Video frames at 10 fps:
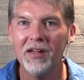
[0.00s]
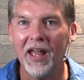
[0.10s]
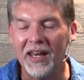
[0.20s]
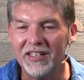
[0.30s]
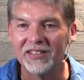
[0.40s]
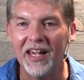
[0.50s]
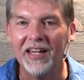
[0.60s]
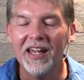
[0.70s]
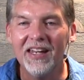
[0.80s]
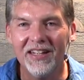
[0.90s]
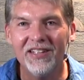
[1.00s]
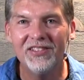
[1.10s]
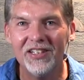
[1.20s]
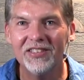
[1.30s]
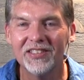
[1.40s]
And he's saying, Didn't
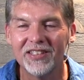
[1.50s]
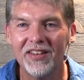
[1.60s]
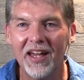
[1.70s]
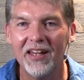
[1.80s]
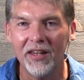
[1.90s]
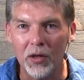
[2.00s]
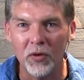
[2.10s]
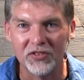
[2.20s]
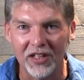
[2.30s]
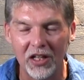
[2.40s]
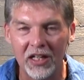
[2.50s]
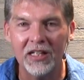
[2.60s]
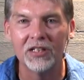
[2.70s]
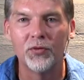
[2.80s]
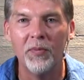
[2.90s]
Jesus say that? That he wants to clean
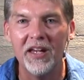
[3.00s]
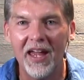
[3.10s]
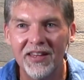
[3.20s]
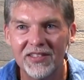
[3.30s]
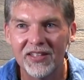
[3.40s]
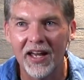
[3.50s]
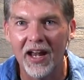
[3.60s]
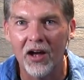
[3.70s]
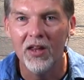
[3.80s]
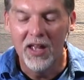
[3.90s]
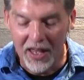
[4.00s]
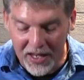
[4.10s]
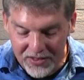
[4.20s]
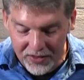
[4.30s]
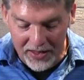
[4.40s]
us from the inside out? And
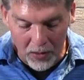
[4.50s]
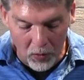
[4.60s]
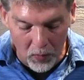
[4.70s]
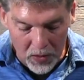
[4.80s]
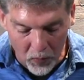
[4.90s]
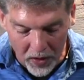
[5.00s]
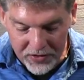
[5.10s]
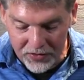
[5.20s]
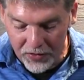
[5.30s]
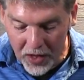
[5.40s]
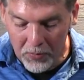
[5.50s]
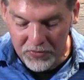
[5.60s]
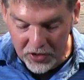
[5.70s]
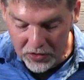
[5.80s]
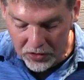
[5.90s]
isn't that what we want them
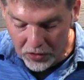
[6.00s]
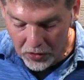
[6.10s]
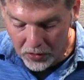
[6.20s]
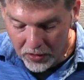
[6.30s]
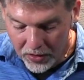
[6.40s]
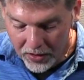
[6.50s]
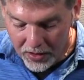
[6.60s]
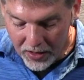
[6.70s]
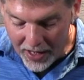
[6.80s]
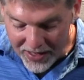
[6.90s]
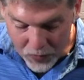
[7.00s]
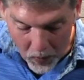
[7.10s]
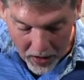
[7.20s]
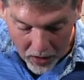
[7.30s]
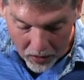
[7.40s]
to do as
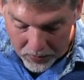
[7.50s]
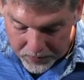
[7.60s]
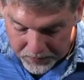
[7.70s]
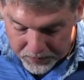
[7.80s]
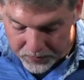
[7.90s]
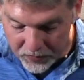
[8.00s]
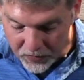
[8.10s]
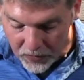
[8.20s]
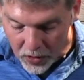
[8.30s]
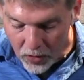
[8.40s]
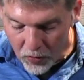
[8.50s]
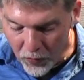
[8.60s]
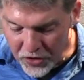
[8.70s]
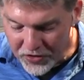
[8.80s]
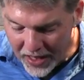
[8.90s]
well?
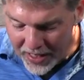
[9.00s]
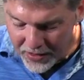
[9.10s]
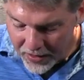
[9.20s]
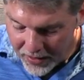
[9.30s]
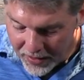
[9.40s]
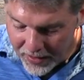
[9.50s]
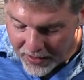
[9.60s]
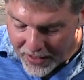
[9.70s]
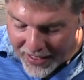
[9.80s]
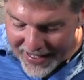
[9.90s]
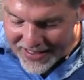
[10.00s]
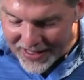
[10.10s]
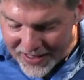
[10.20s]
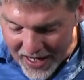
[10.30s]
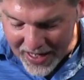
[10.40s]
Verse 9 He
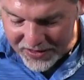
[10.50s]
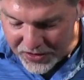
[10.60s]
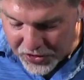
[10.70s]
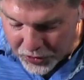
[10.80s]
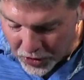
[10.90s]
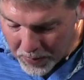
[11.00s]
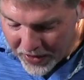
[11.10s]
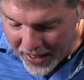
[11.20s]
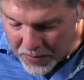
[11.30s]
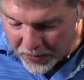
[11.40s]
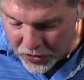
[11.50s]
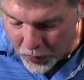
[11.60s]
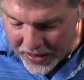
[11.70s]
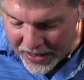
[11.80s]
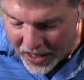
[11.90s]
did not discriminate
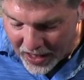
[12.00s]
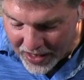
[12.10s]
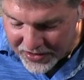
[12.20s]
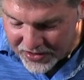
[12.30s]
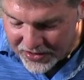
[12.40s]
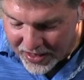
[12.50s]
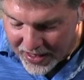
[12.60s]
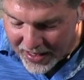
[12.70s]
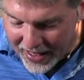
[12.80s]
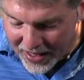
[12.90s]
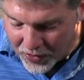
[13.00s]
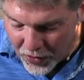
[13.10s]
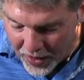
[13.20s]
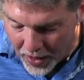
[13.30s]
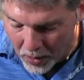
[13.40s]
between us and
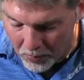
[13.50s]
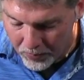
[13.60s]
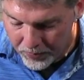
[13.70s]
them.